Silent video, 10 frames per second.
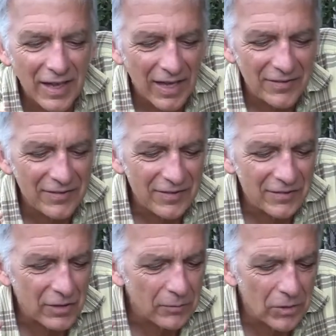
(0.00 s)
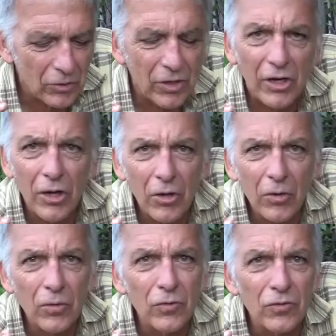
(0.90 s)
I see some that are
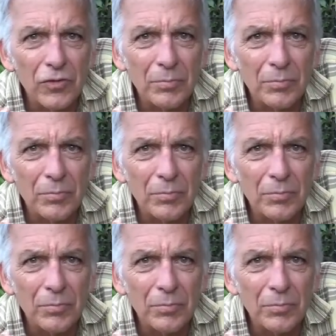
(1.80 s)
closed